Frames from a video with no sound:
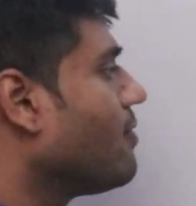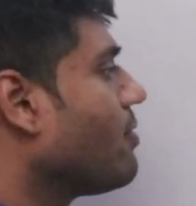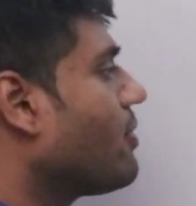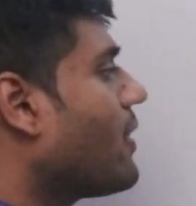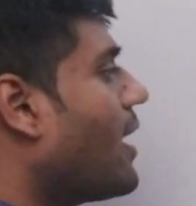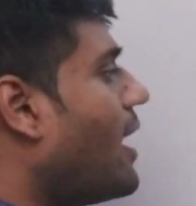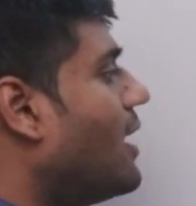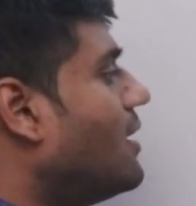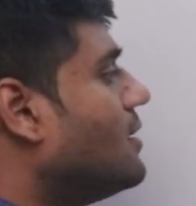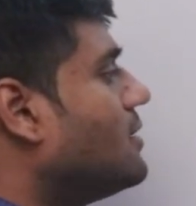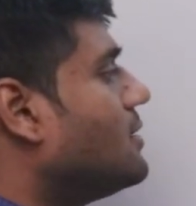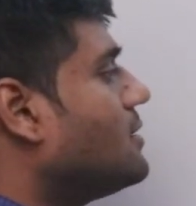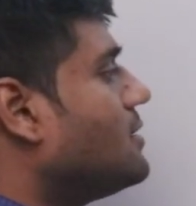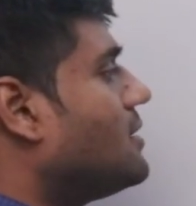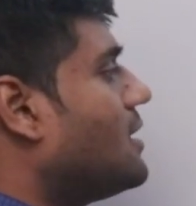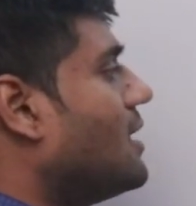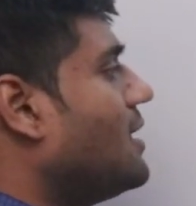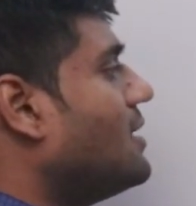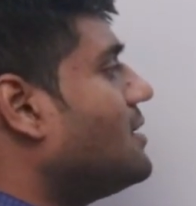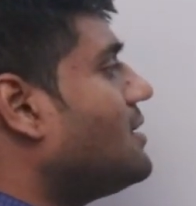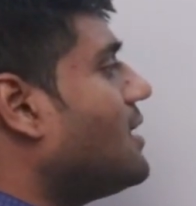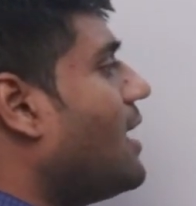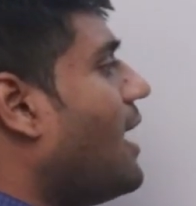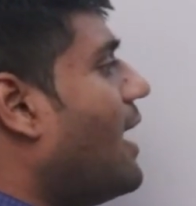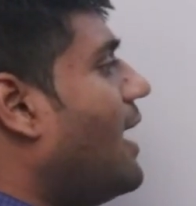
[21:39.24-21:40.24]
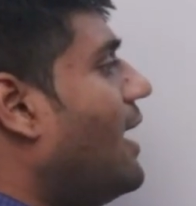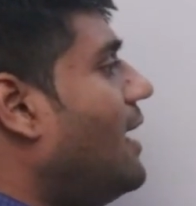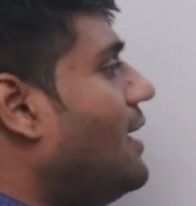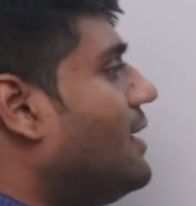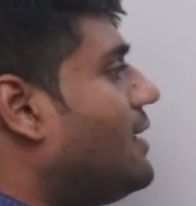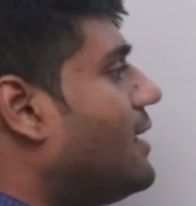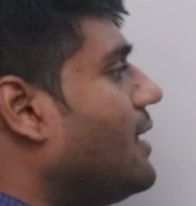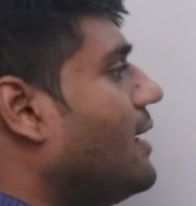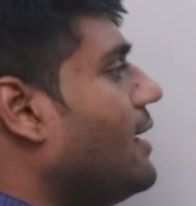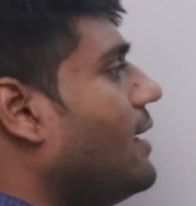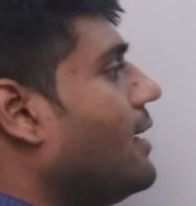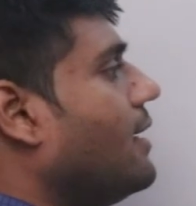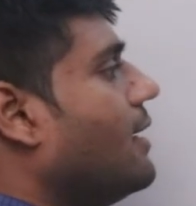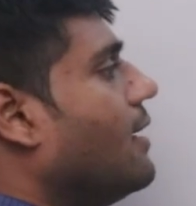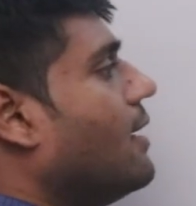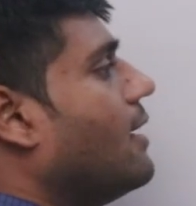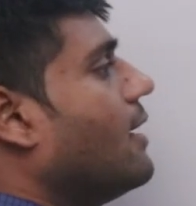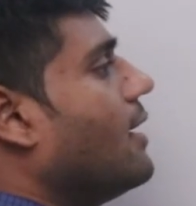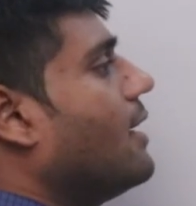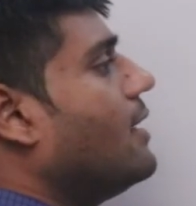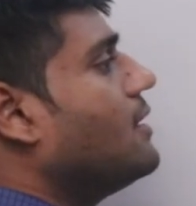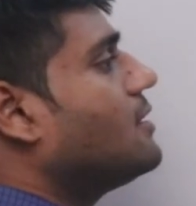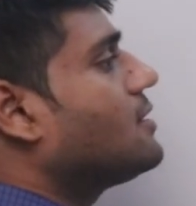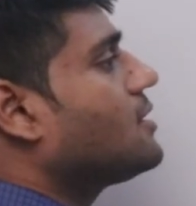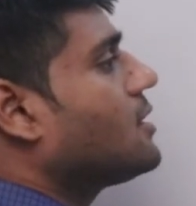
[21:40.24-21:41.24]
and this LT
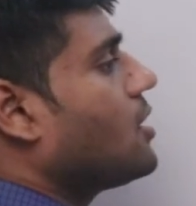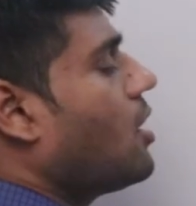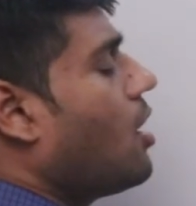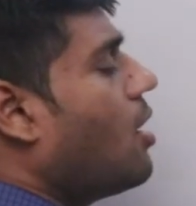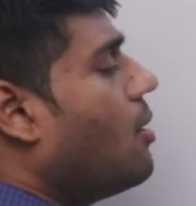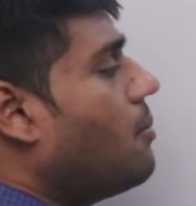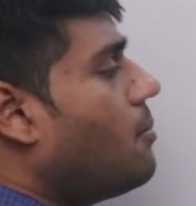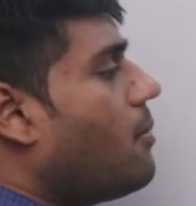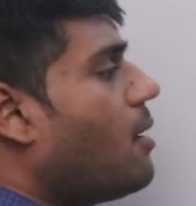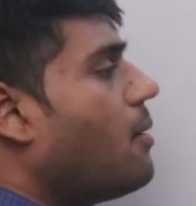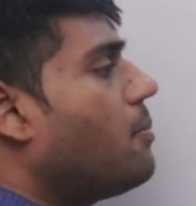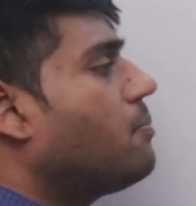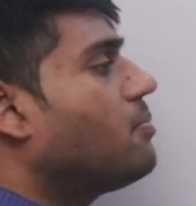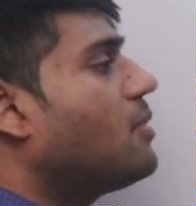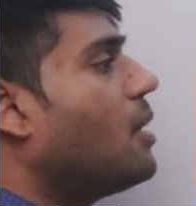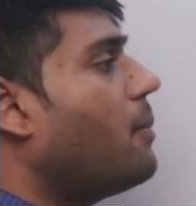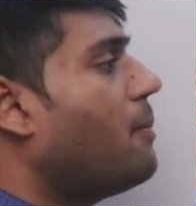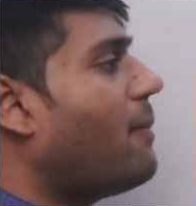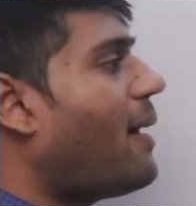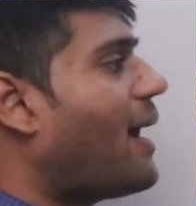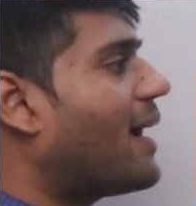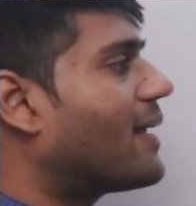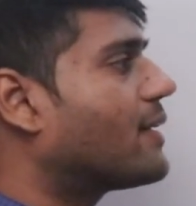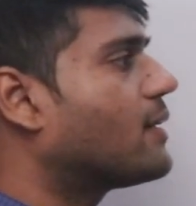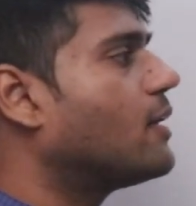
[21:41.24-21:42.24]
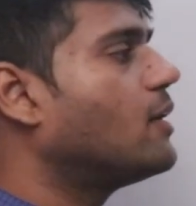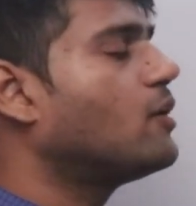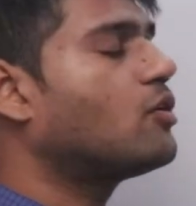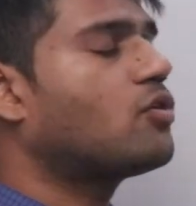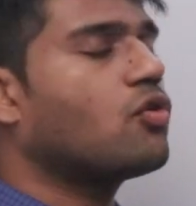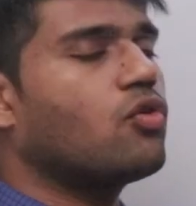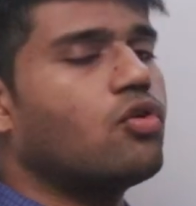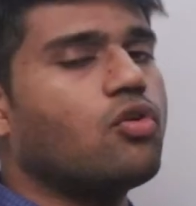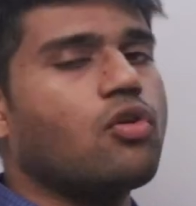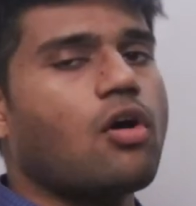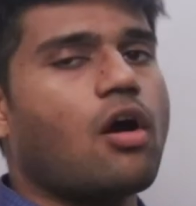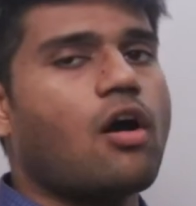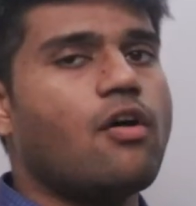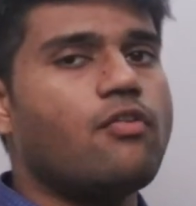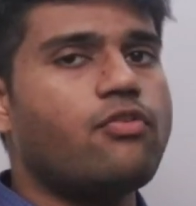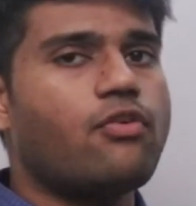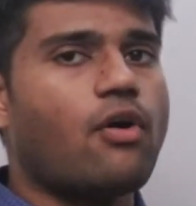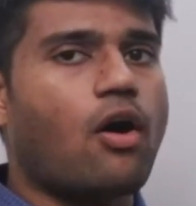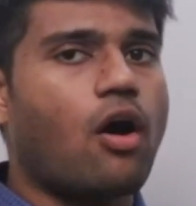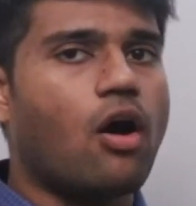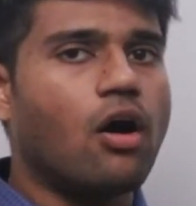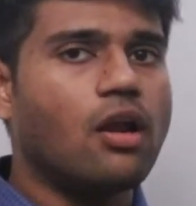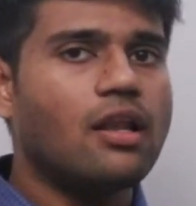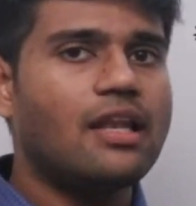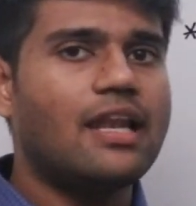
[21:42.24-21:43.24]
is sum of the magnitude of
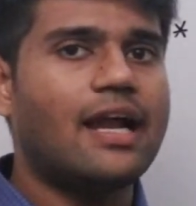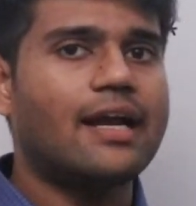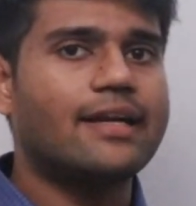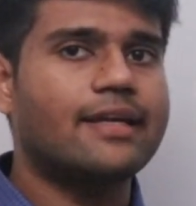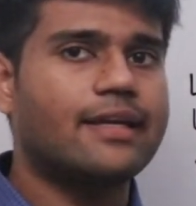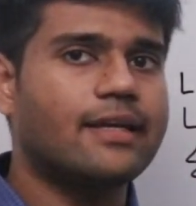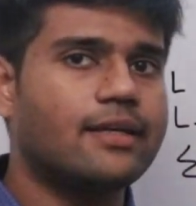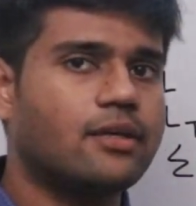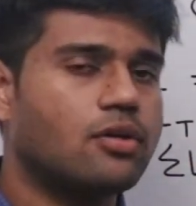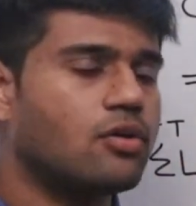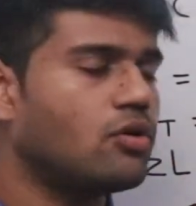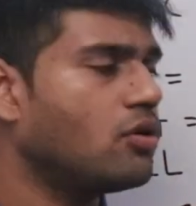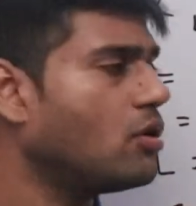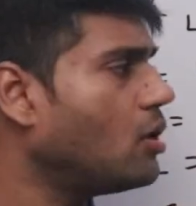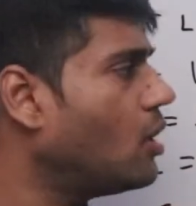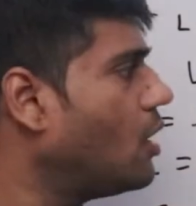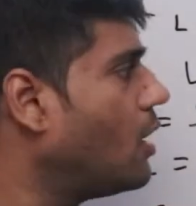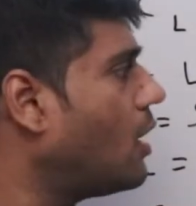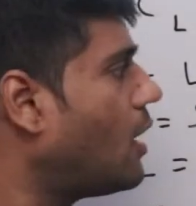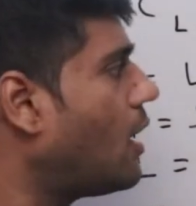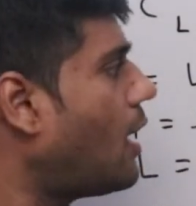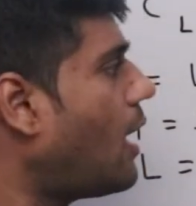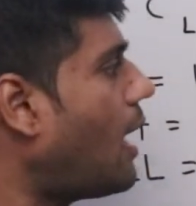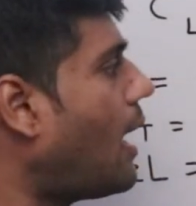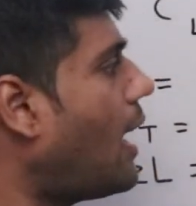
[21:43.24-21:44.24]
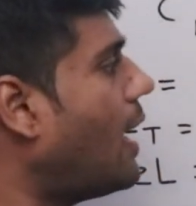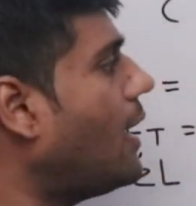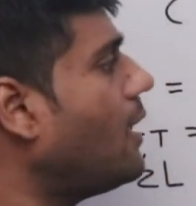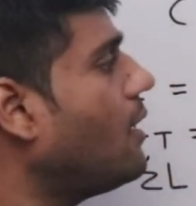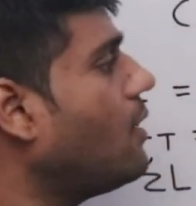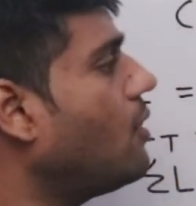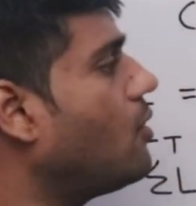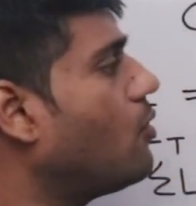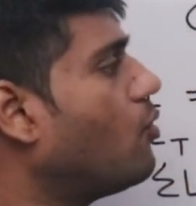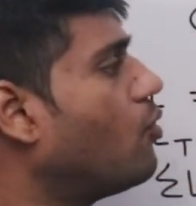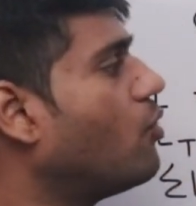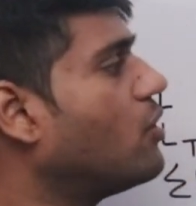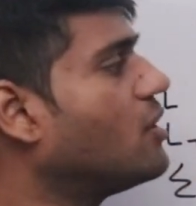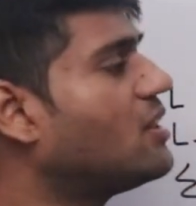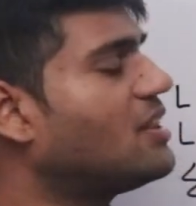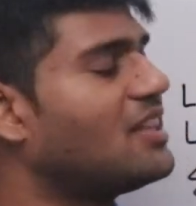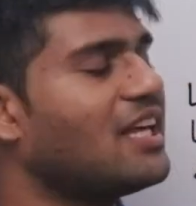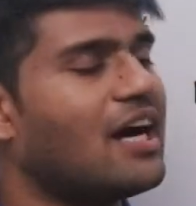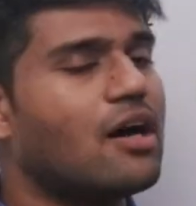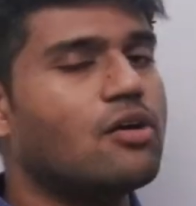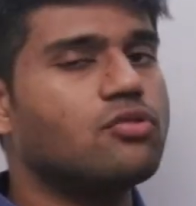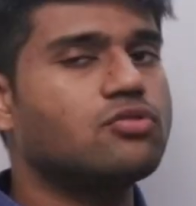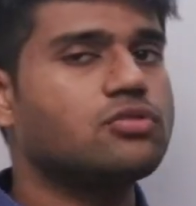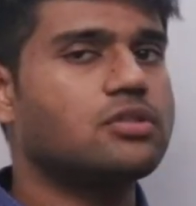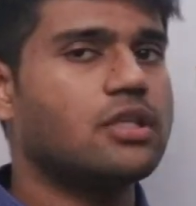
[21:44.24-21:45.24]
all latitude and
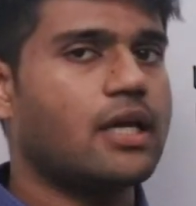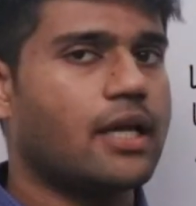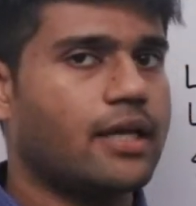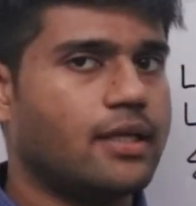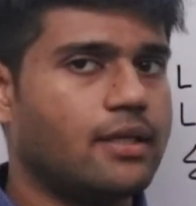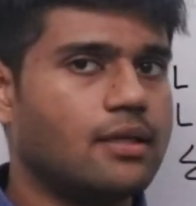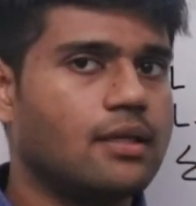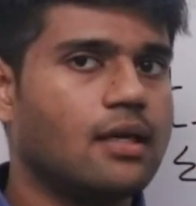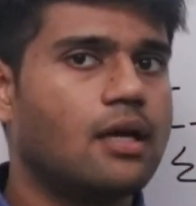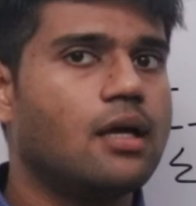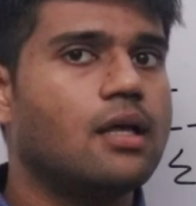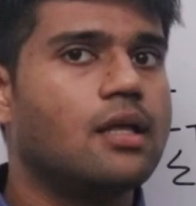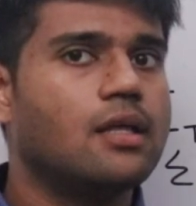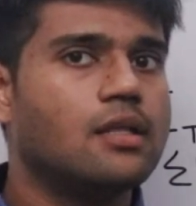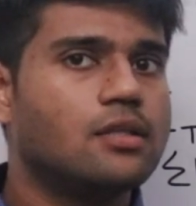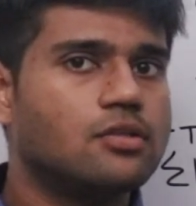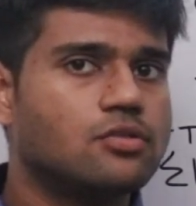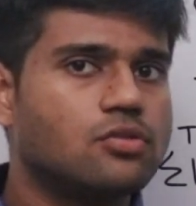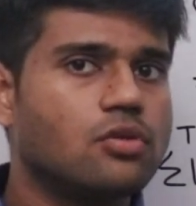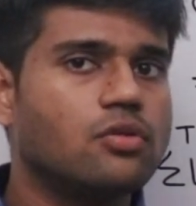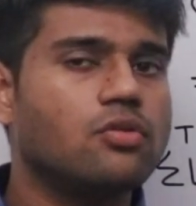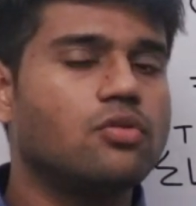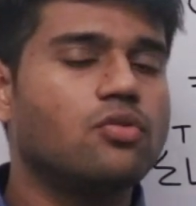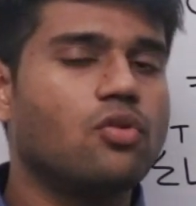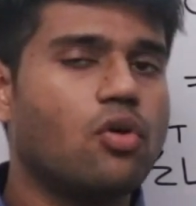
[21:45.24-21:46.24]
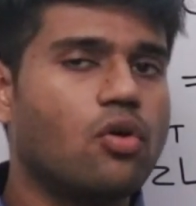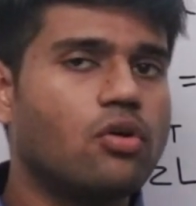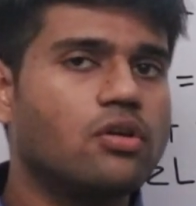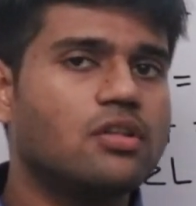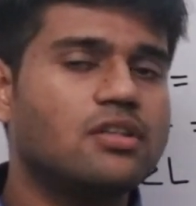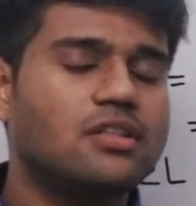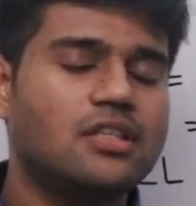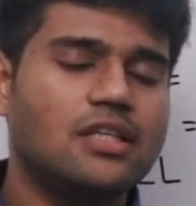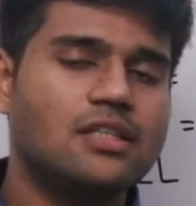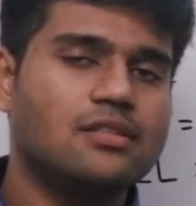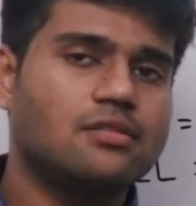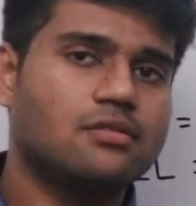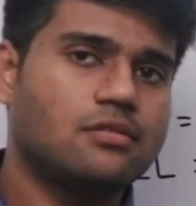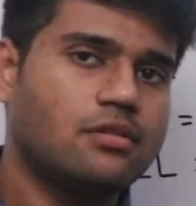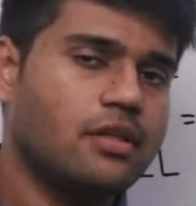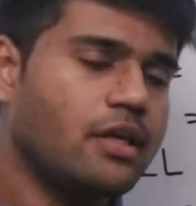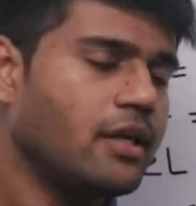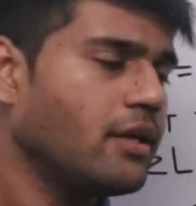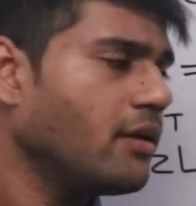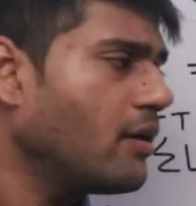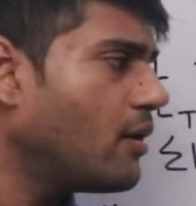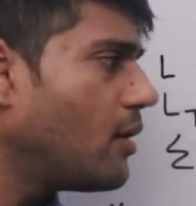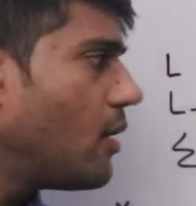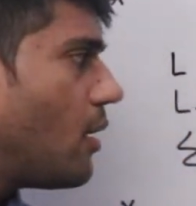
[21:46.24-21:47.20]
without sign. So note this thing.